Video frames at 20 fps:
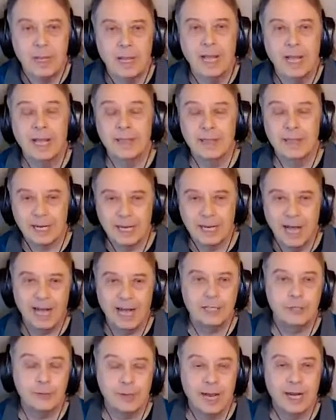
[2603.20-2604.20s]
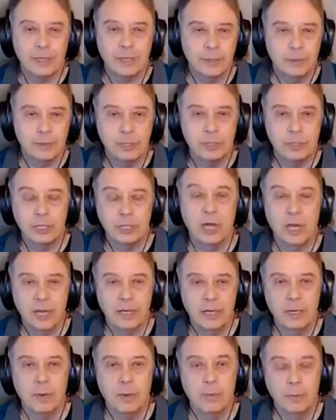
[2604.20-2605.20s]
and the contractor's
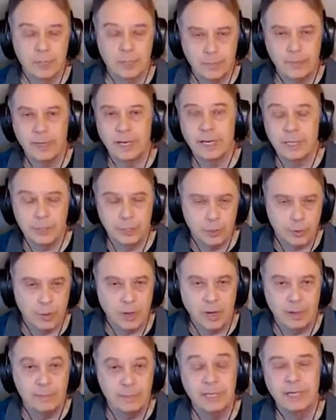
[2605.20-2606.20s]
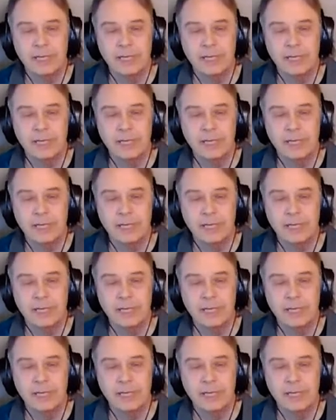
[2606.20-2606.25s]
son was playing drums,